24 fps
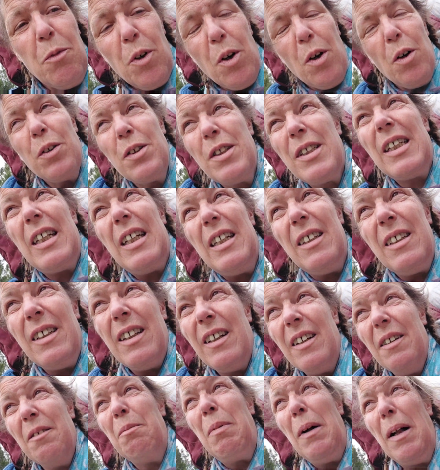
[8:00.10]
roads in
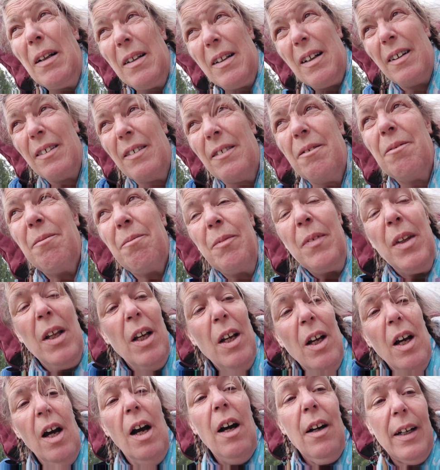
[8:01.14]
the Balkan.
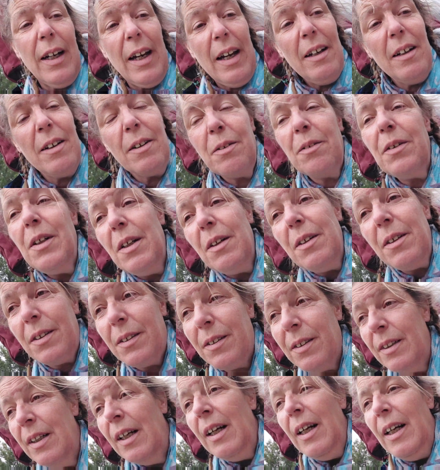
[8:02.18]
Okay, well,
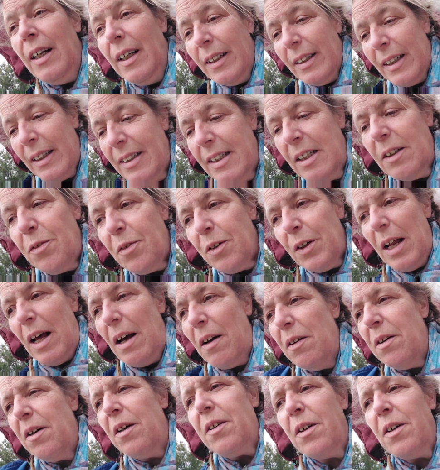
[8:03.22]
that's it for now.